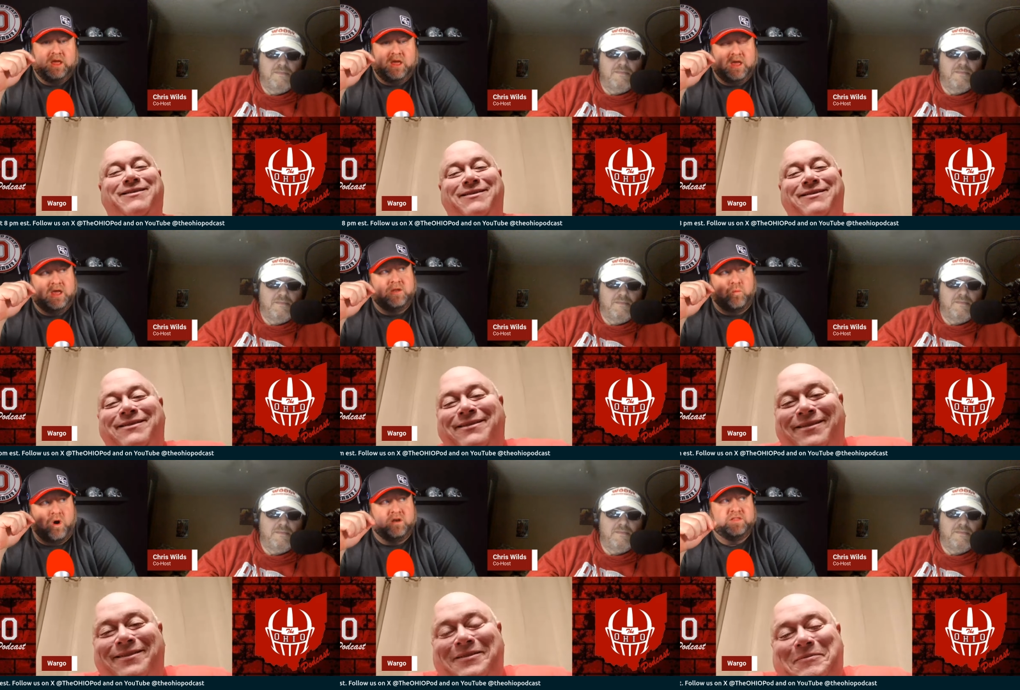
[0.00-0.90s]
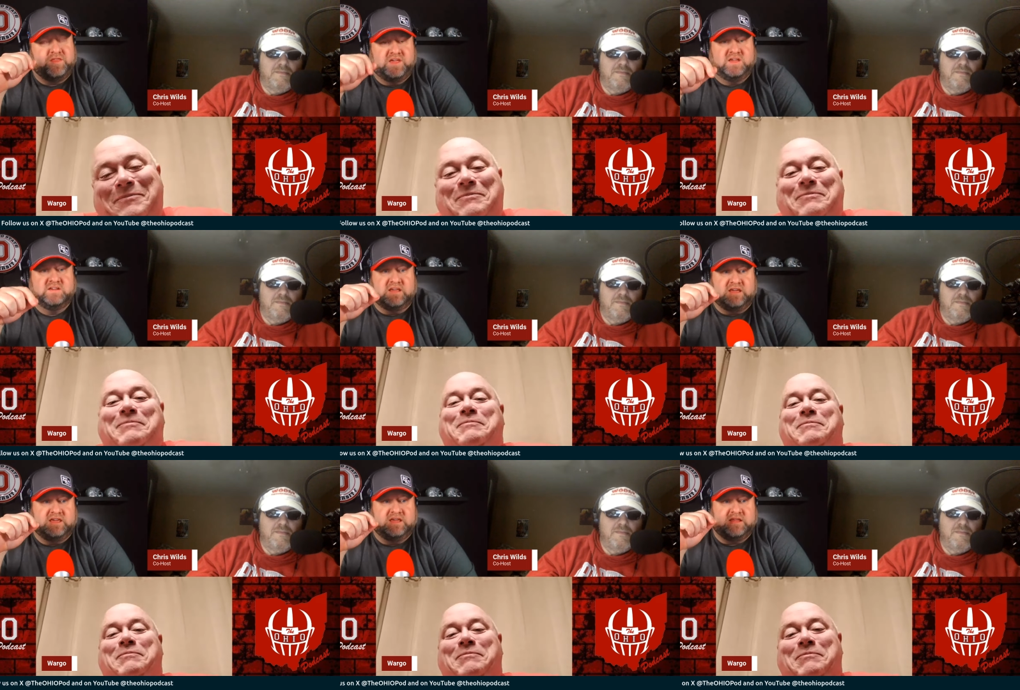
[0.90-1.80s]
Speaker 1: And one of the things
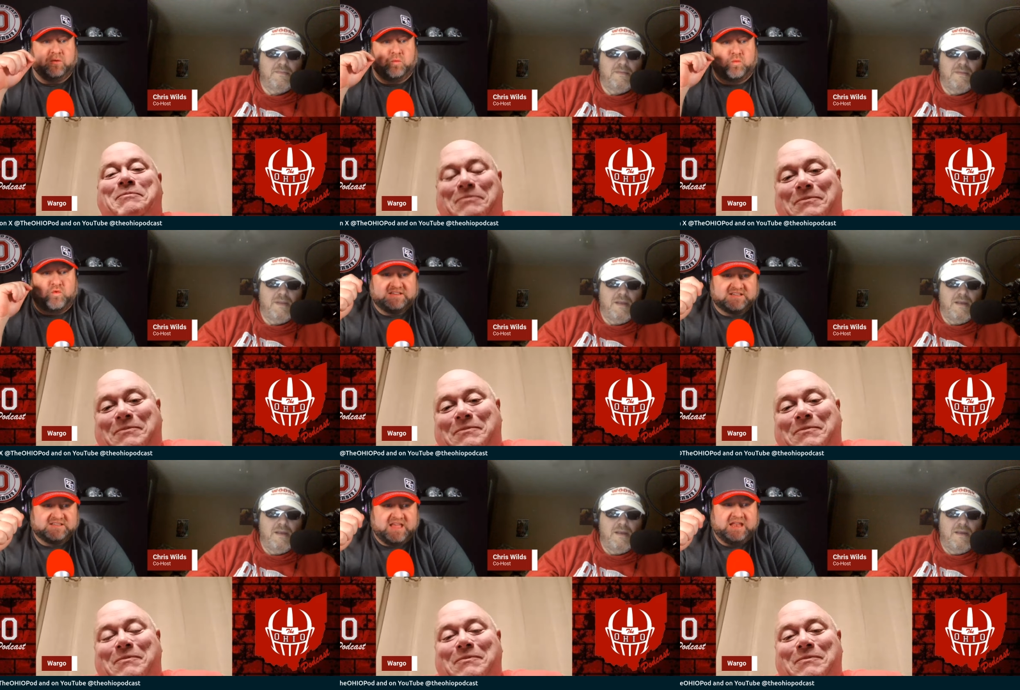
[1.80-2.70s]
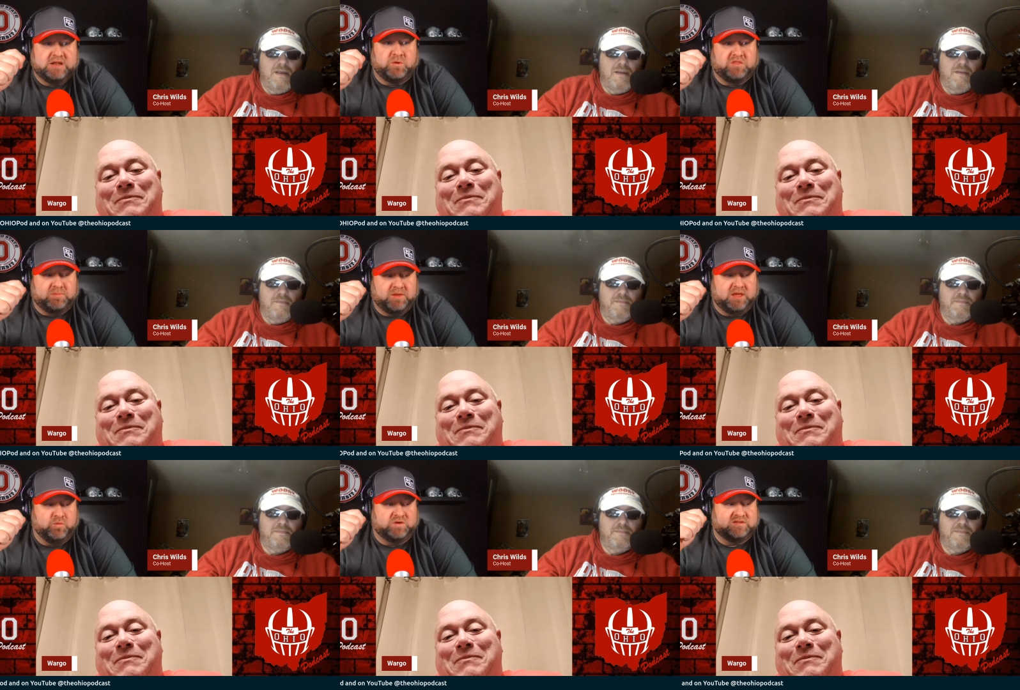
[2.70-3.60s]
that resonated with
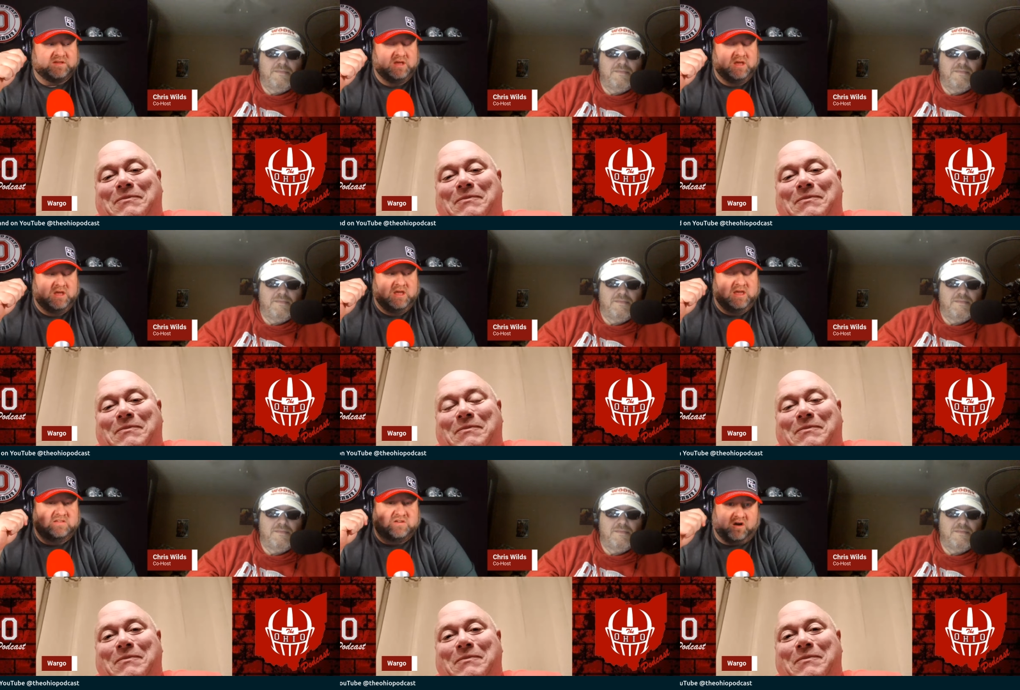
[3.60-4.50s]
me was his